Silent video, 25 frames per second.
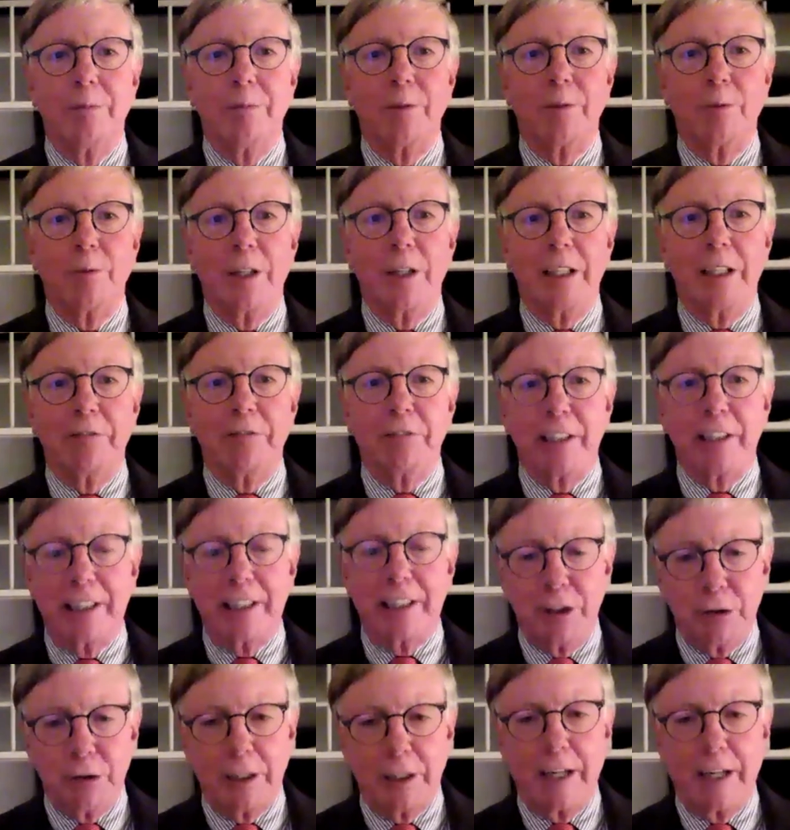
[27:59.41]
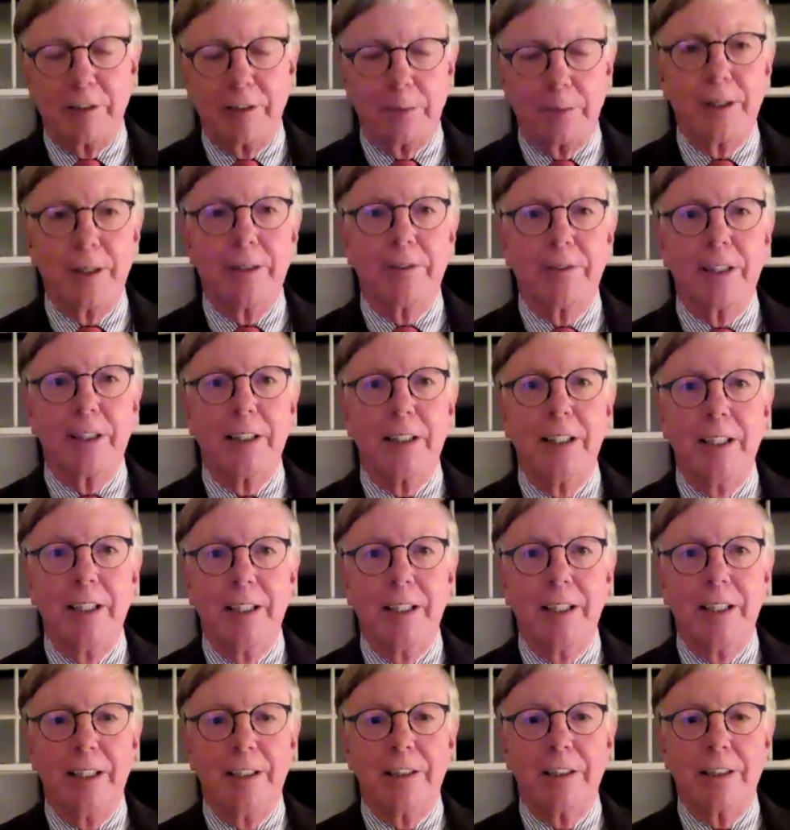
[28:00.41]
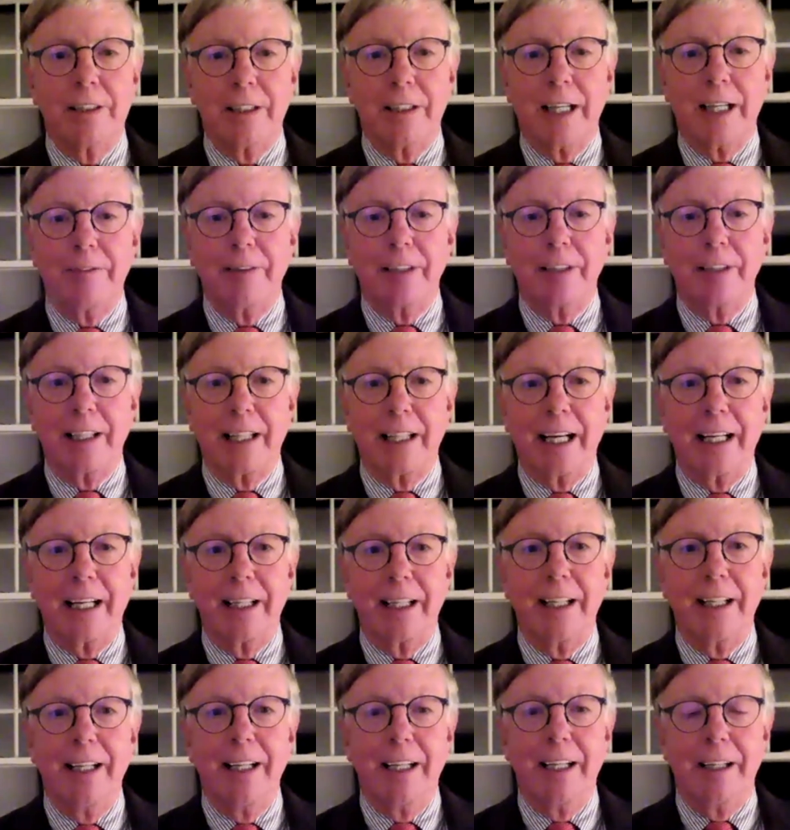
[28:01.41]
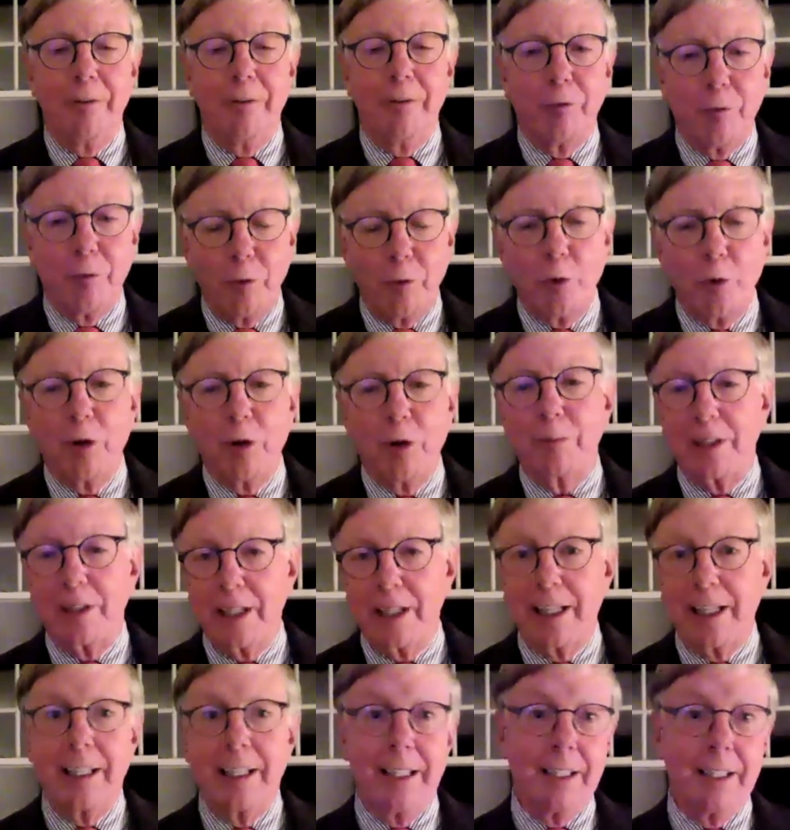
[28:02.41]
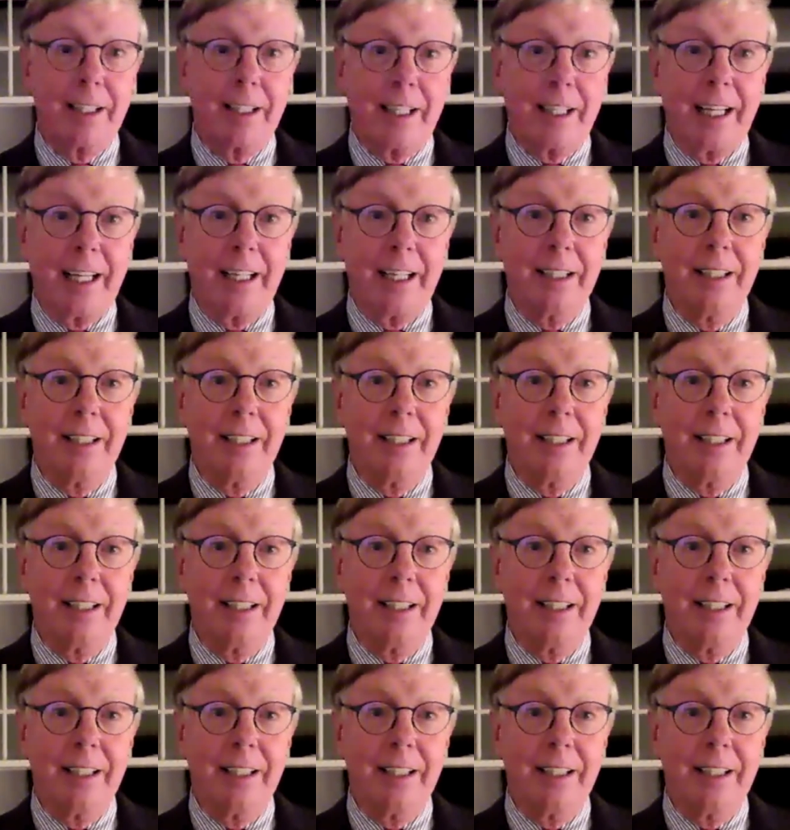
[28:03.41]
we really do have to pivot into having that informed kind of healthcare.